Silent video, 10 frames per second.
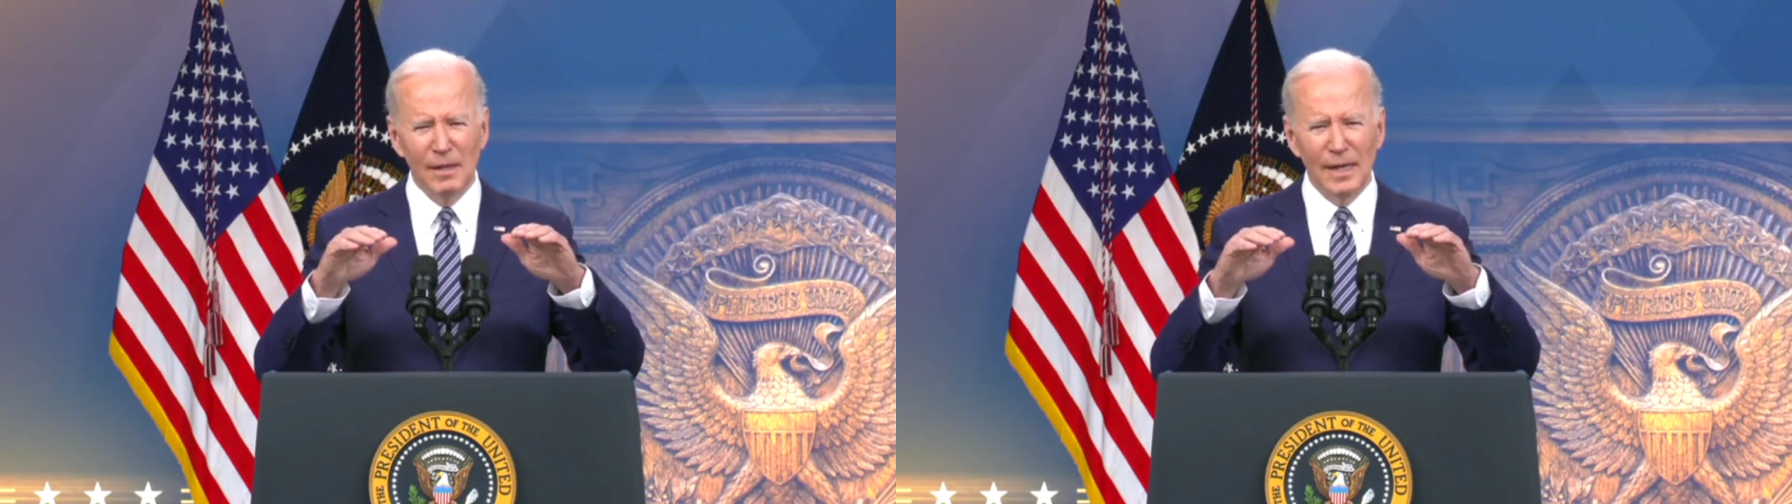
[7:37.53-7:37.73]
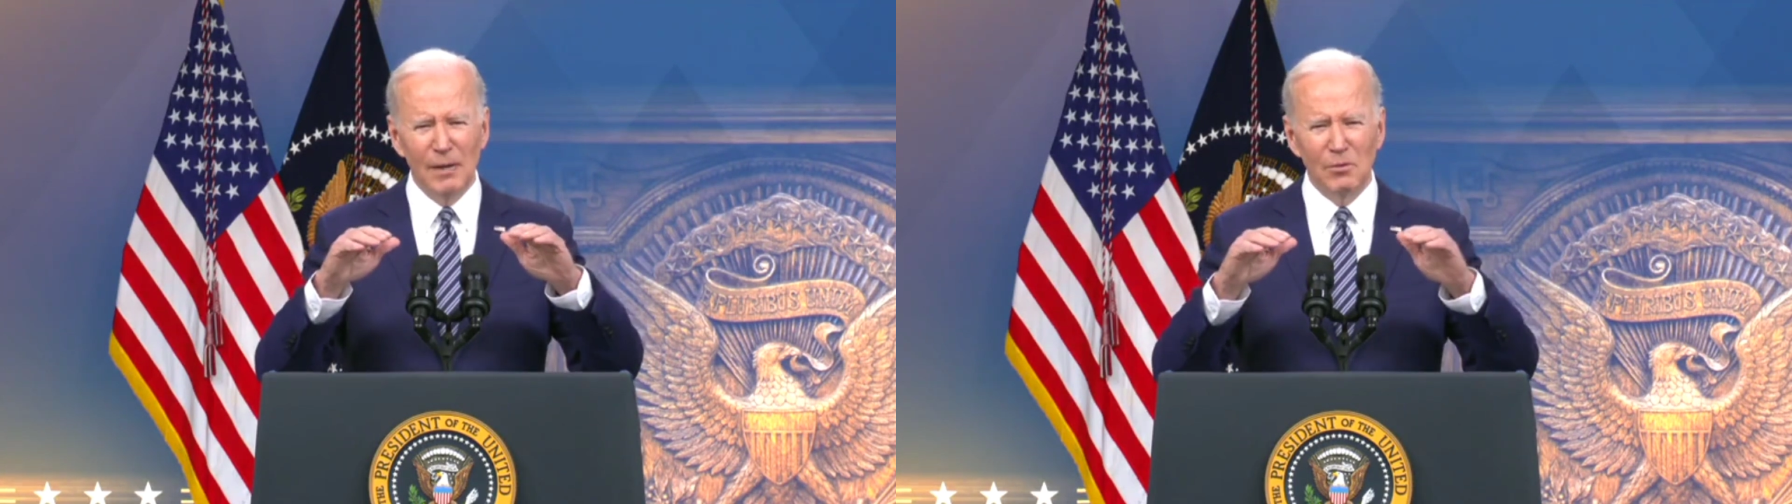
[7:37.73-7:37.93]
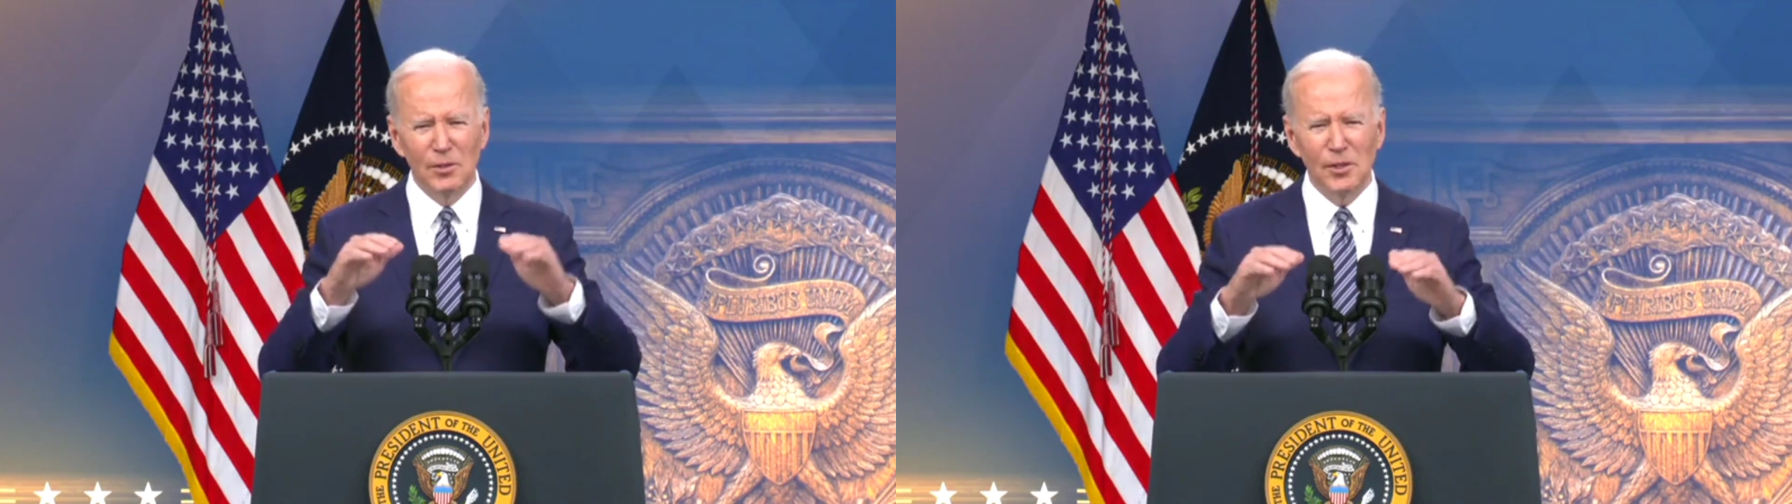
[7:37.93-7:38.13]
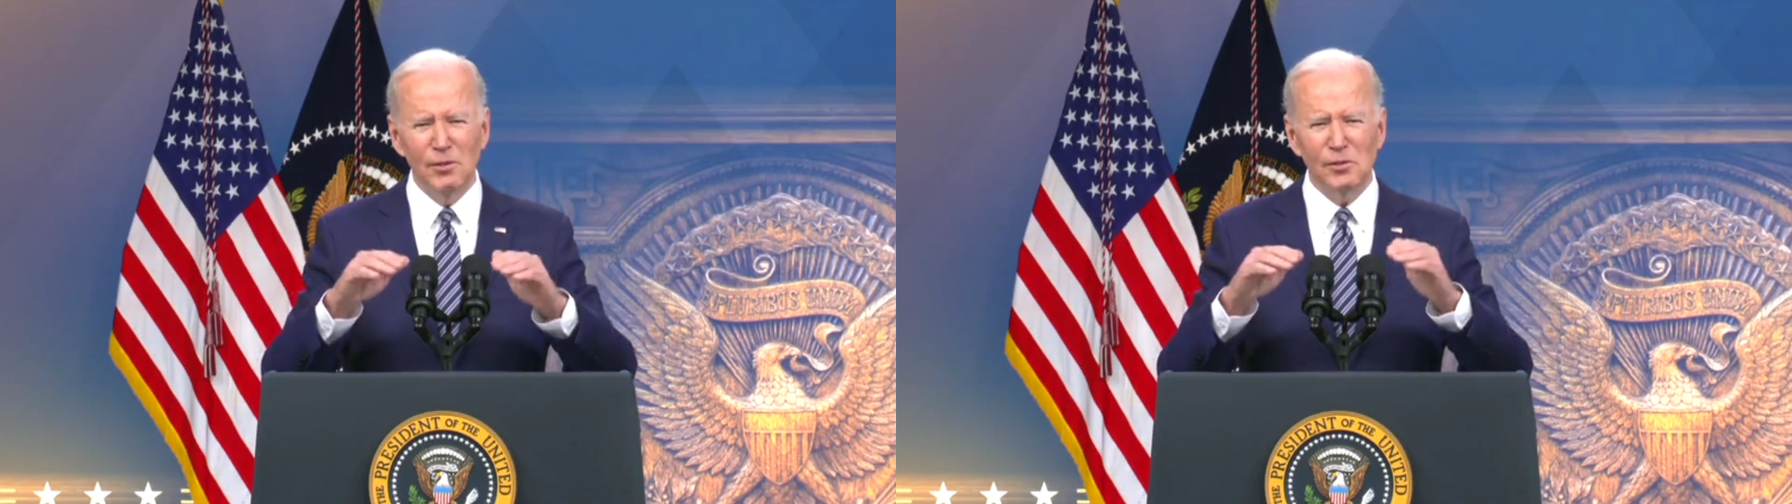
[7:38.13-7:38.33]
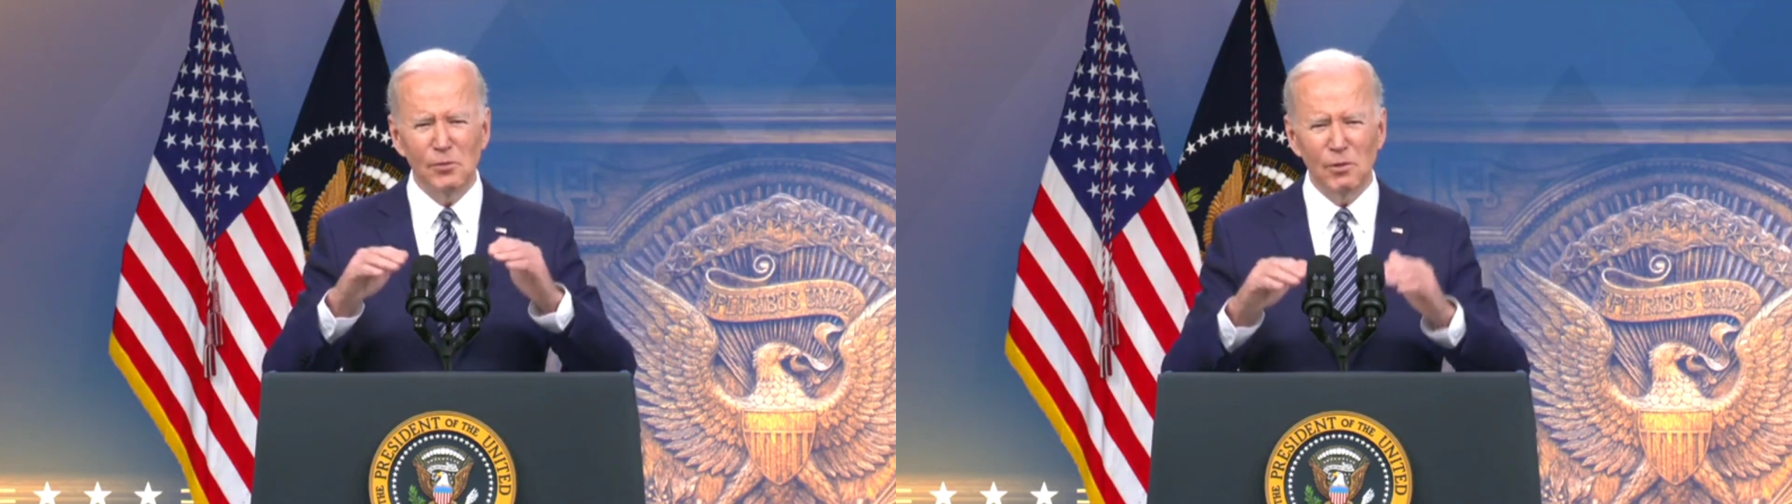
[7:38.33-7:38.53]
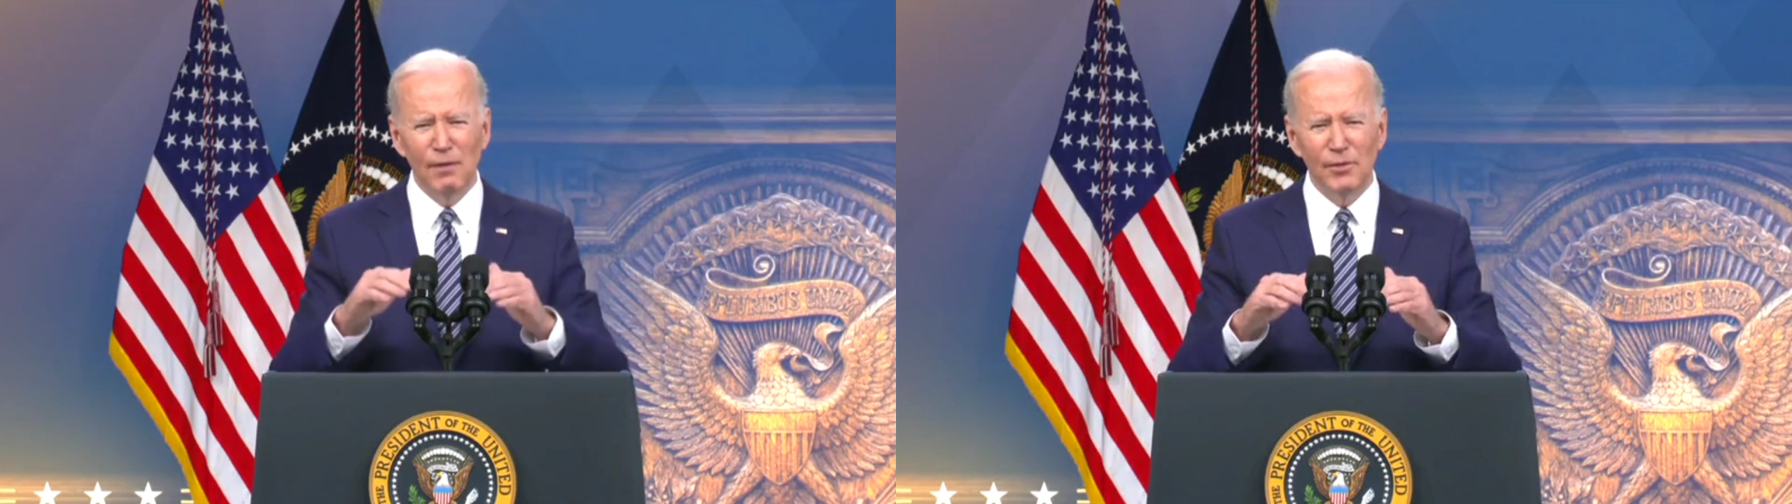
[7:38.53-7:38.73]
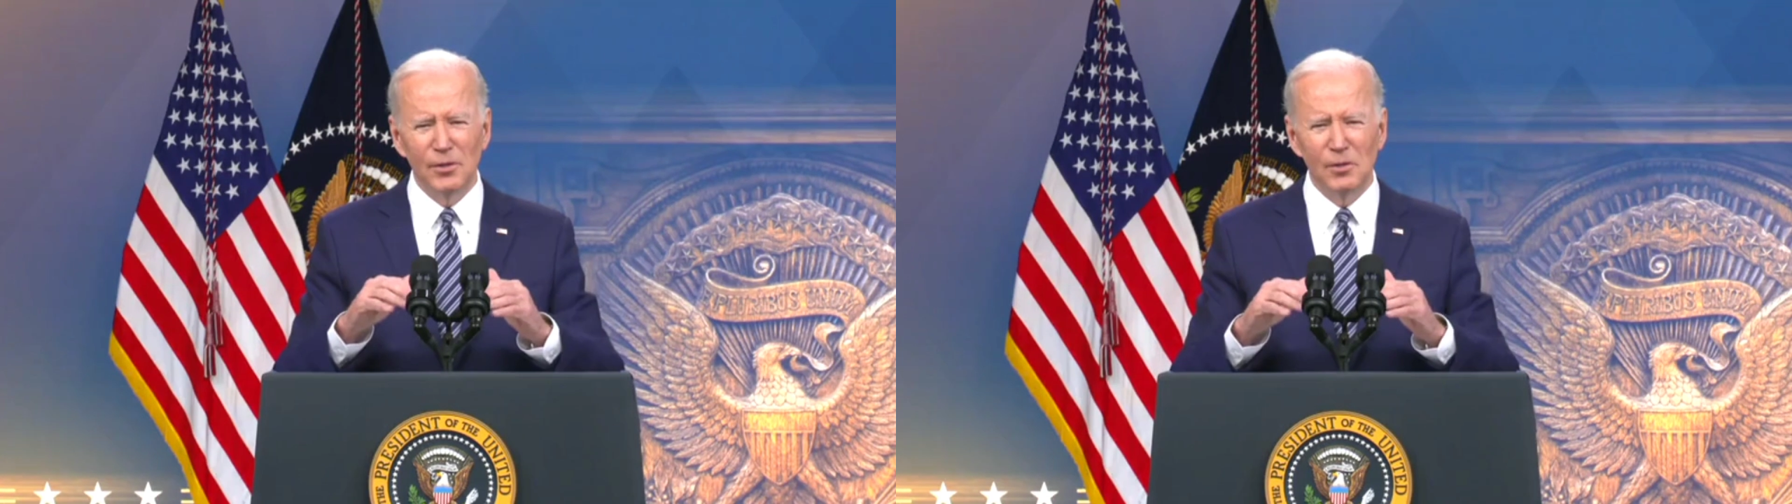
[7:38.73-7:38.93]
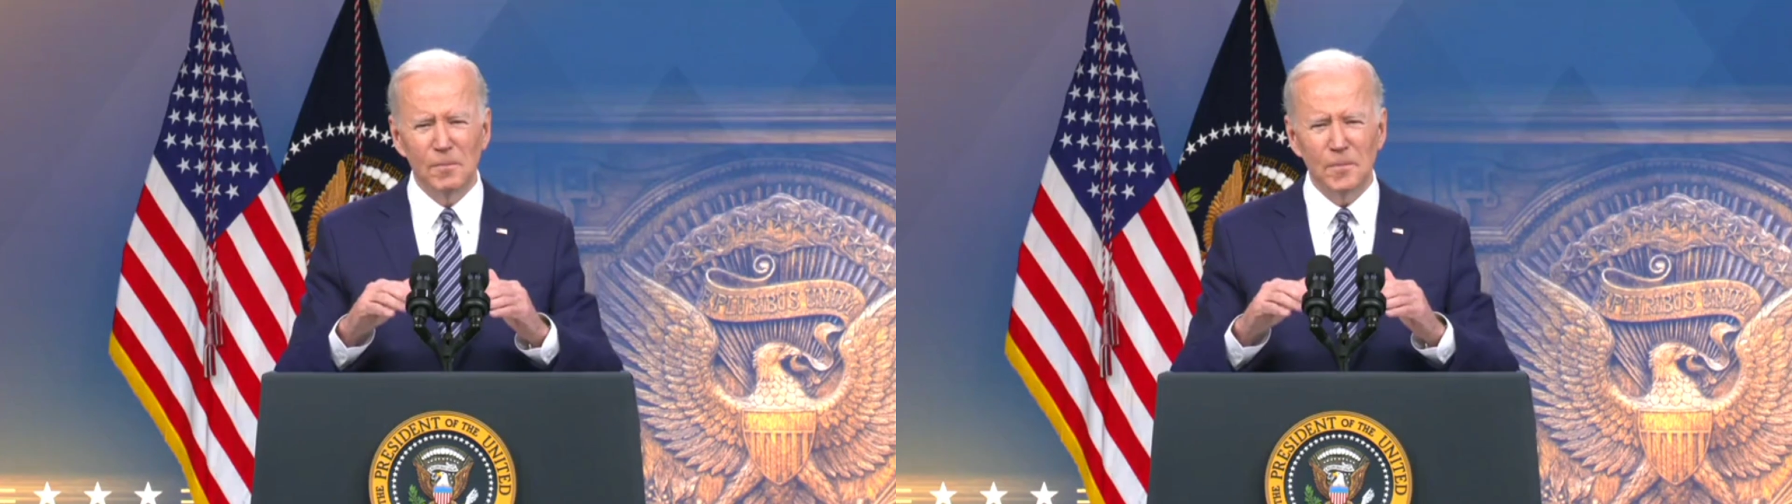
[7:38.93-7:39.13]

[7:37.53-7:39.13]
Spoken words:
And we'll use the revenue